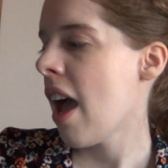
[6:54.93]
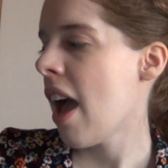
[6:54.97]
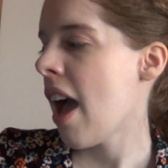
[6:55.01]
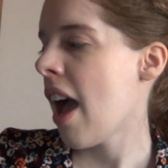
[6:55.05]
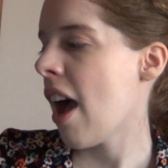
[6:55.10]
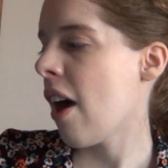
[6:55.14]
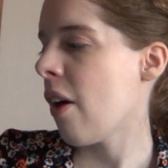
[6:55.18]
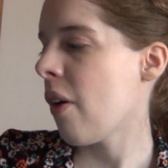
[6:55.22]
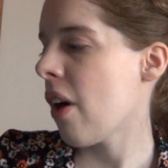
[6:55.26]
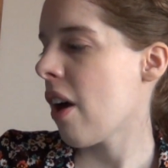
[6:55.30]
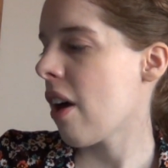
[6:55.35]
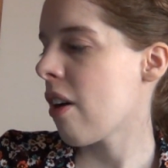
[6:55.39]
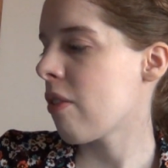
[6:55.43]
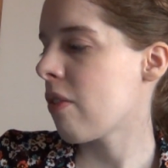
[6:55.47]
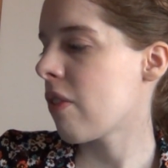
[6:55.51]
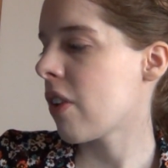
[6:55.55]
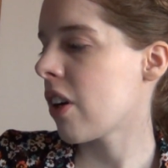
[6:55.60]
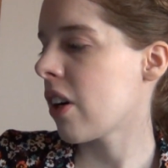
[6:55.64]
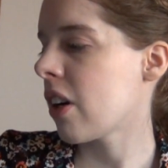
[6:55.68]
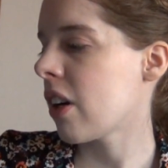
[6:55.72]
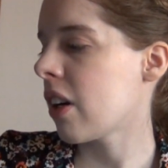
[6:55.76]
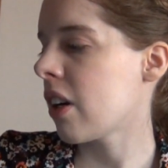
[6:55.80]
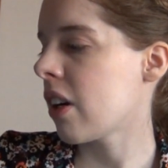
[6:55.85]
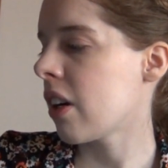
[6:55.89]

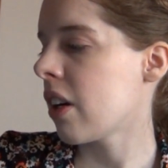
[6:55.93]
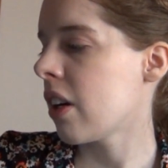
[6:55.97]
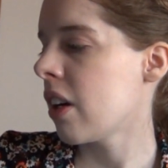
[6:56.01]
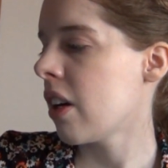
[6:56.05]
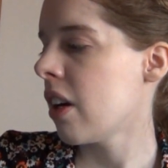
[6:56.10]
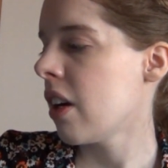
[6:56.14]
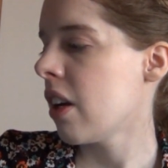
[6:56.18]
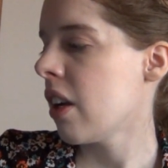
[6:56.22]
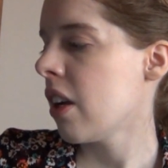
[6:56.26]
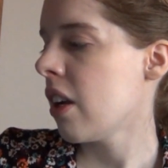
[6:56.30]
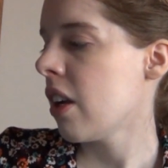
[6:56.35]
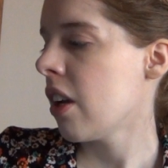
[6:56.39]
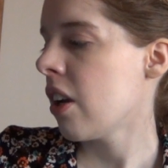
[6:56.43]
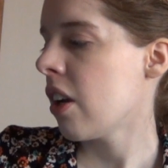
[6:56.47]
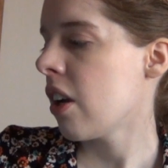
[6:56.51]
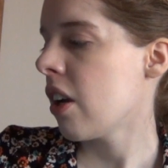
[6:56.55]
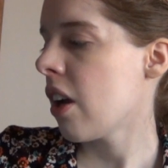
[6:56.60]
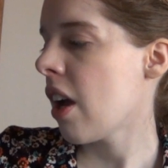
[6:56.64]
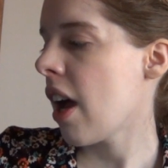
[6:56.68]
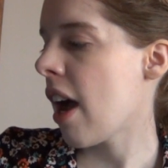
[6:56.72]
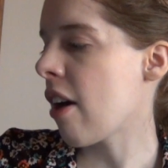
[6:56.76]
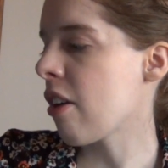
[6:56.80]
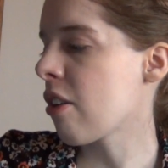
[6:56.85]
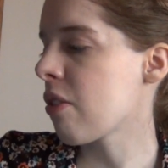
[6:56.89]
However,
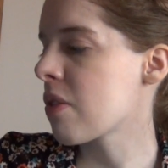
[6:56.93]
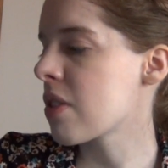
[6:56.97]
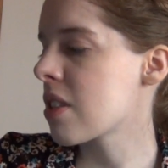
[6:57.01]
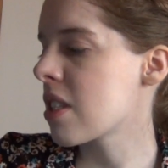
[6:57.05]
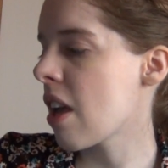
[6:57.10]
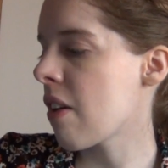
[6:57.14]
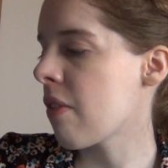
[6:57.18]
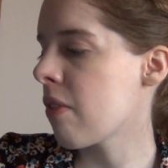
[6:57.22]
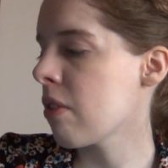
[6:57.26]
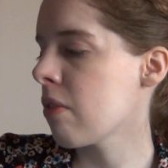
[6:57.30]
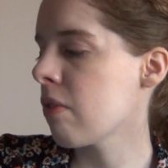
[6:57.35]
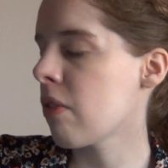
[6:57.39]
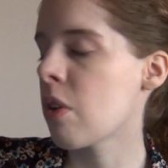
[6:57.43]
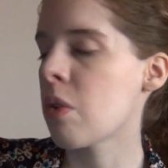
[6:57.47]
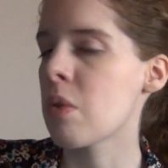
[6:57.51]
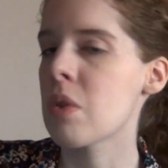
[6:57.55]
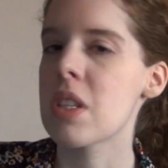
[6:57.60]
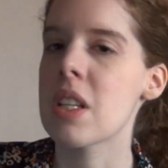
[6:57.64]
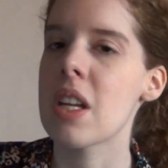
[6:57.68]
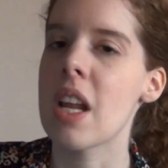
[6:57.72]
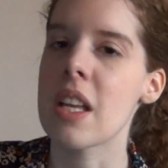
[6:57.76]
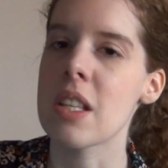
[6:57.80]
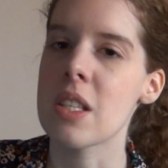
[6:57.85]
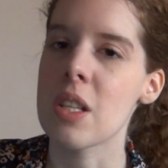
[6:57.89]
out of 7
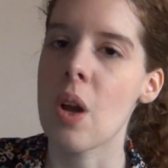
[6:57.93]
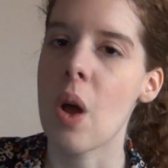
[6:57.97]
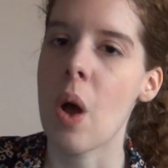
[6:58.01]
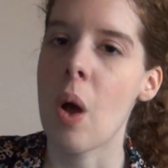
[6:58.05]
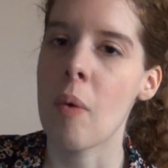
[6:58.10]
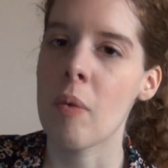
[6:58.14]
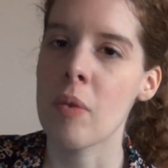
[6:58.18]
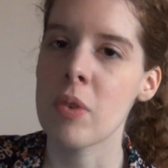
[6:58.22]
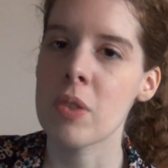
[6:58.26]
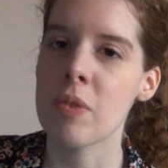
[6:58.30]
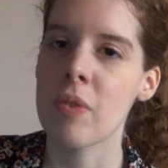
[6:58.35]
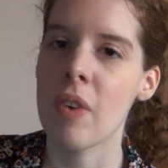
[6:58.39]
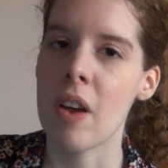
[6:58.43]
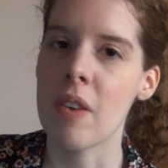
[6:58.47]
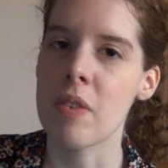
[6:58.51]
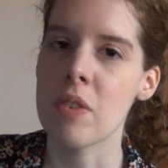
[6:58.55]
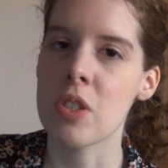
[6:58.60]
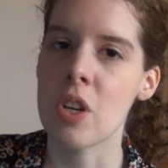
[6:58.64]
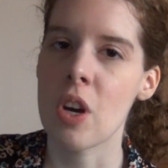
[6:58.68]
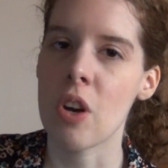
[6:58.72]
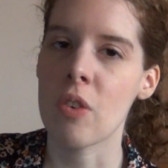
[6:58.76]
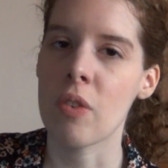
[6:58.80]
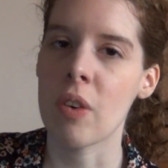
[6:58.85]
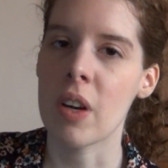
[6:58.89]
votes it has an almost
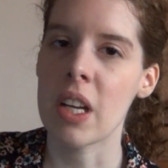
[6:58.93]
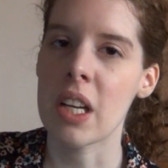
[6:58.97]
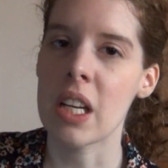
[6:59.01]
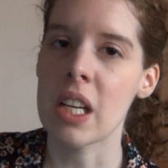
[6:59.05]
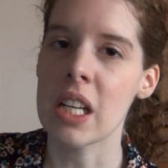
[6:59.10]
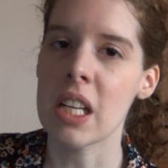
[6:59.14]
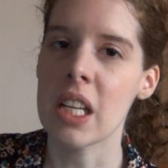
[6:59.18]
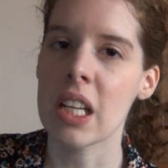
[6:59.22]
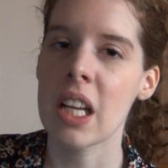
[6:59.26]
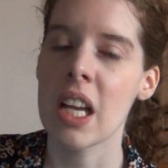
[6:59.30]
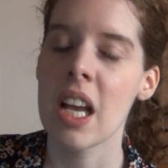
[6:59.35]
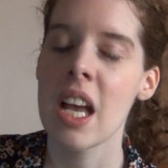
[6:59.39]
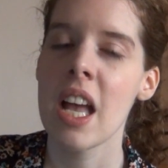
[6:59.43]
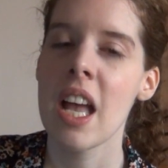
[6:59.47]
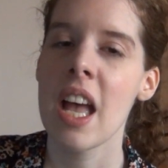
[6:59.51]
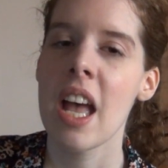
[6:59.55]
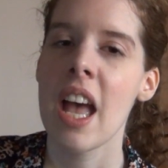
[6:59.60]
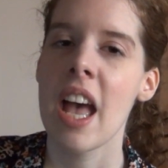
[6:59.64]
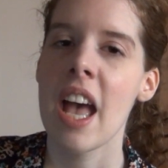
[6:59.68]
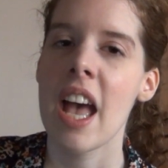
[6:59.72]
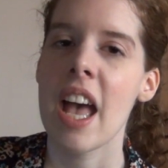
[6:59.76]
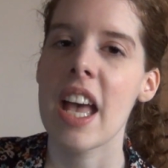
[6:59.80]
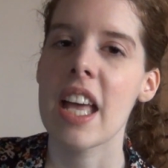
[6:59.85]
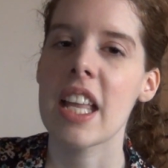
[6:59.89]
5-star rating,
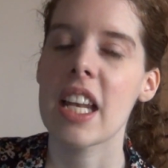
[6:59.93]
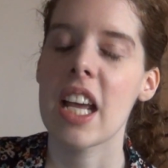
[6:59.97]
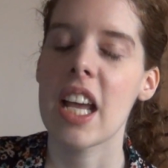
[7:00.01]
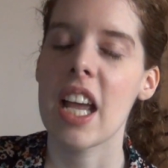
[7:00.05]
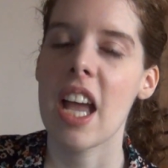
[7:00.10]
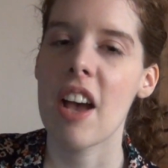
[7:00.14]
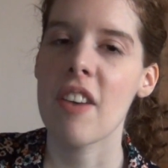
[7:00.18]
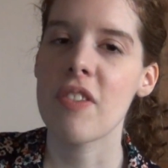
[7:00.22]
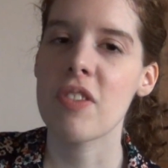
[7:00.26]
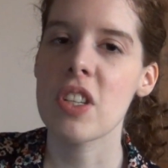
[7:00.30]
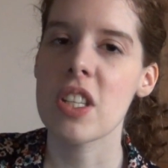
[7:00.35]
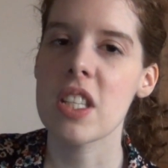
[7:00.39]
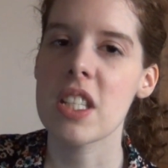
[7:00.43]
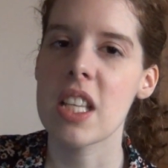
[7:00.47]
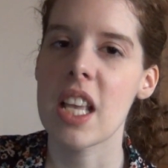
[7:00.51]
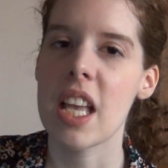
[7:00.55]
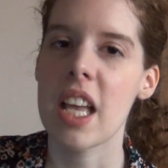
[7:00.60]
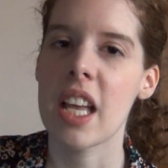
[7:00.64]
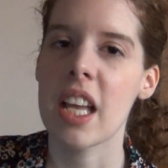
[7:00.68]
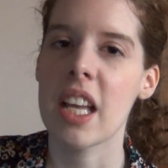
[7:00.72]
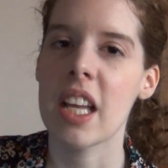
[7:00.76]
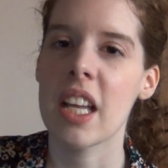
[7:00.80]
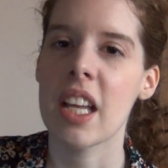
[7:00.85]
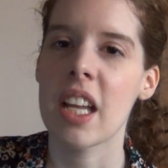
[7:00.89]
and I have to
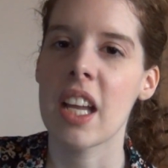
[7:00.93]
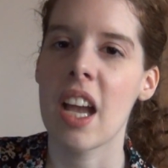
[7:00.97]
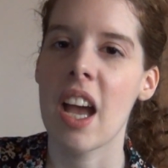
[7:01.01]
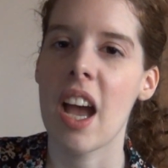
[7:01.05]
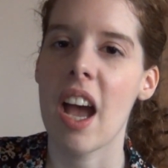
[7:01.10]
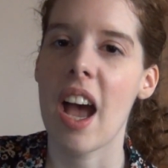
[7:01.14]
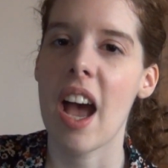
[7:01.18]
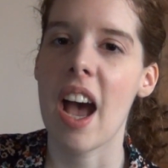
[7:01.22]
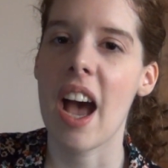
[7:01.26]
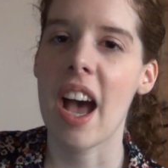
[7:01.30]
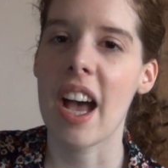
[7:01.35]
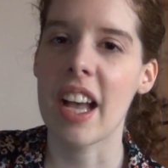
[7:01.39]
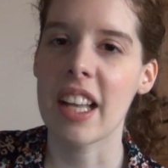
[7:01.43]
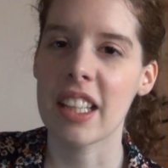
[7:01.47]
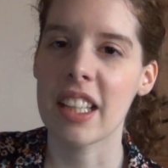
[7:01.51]
say I